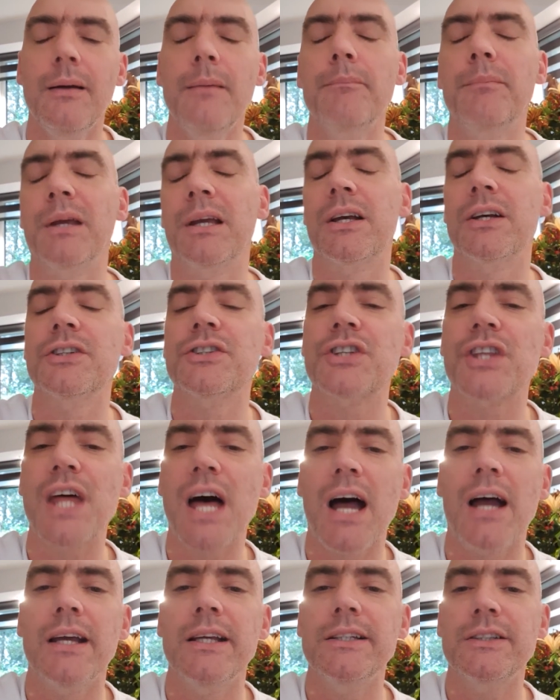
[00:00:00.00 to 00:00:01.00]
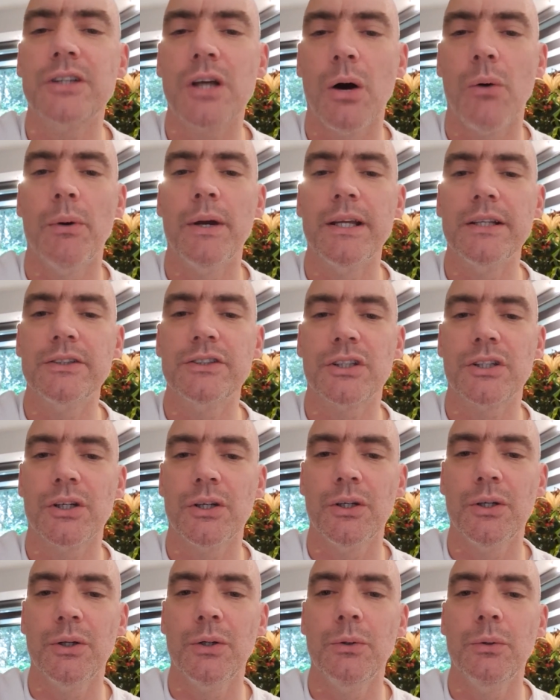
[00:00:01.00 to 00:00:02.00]
because that is going
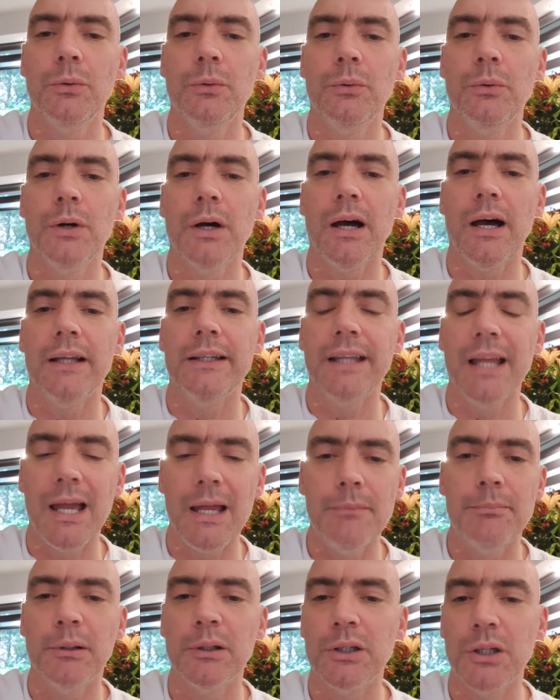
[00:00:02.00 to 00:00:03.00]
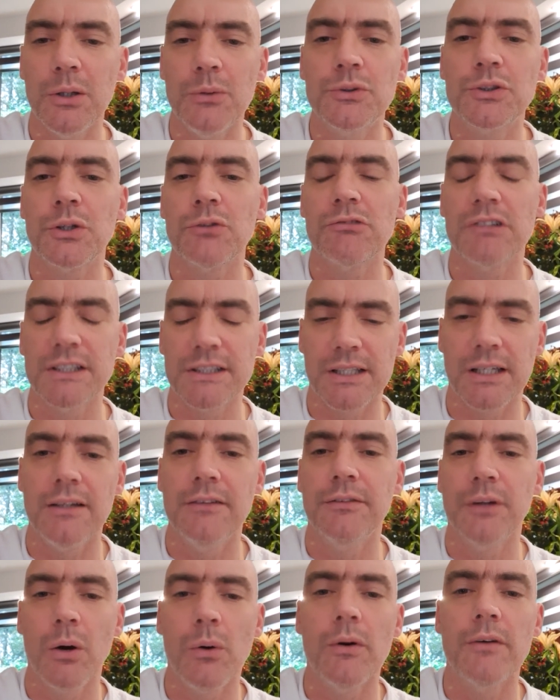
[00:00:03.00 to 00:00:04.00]
to enable you to
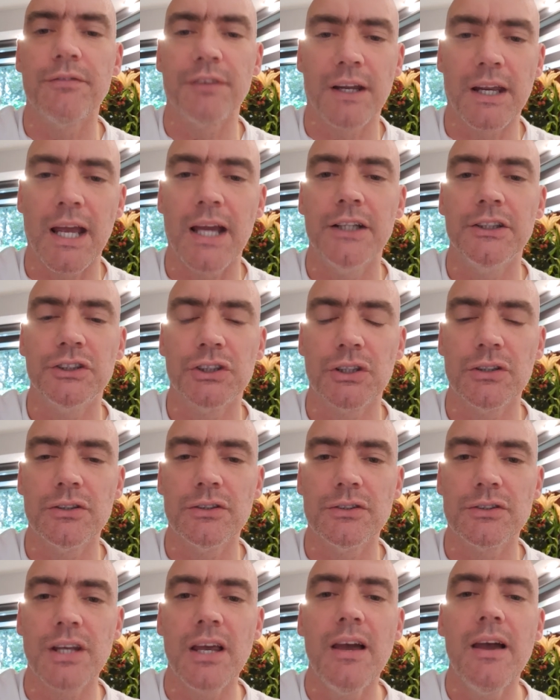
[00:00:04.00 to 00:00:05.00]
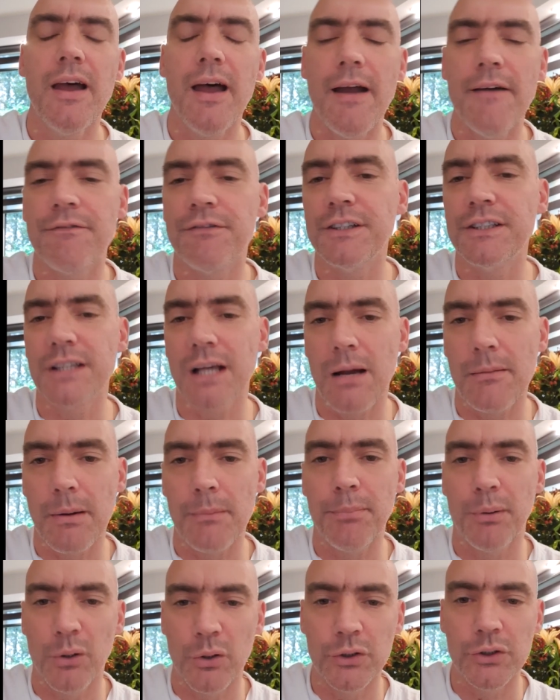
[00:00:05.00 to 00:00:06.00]
receive notifications every time I
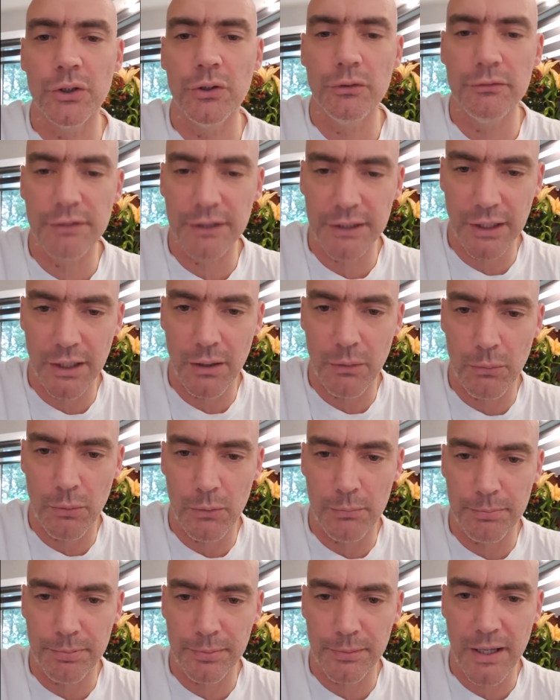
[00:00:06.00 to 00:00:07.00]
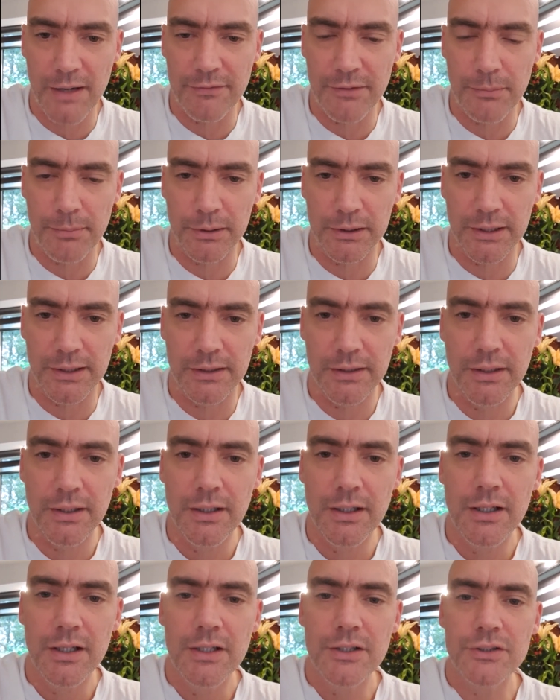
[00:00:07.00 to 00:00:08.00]
put a new video up, everybody.
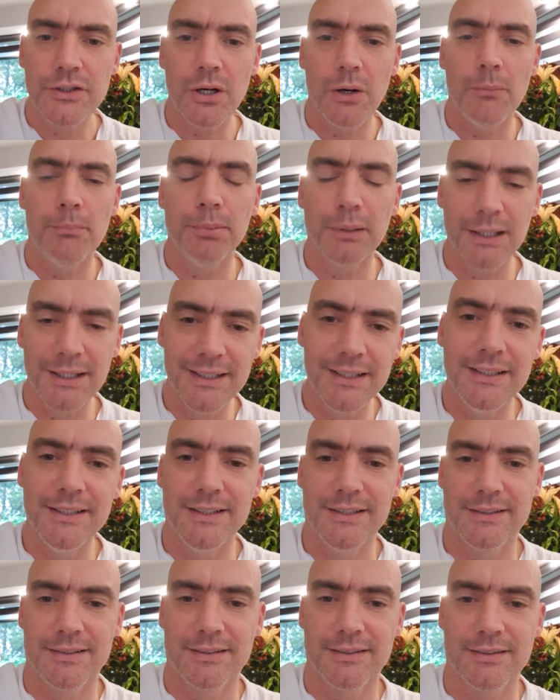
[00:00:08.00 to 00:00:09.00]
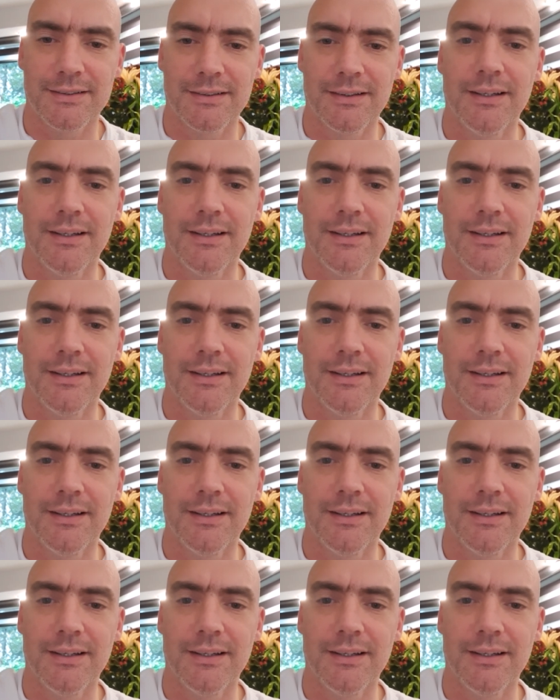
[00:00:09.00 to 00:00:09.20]
So please,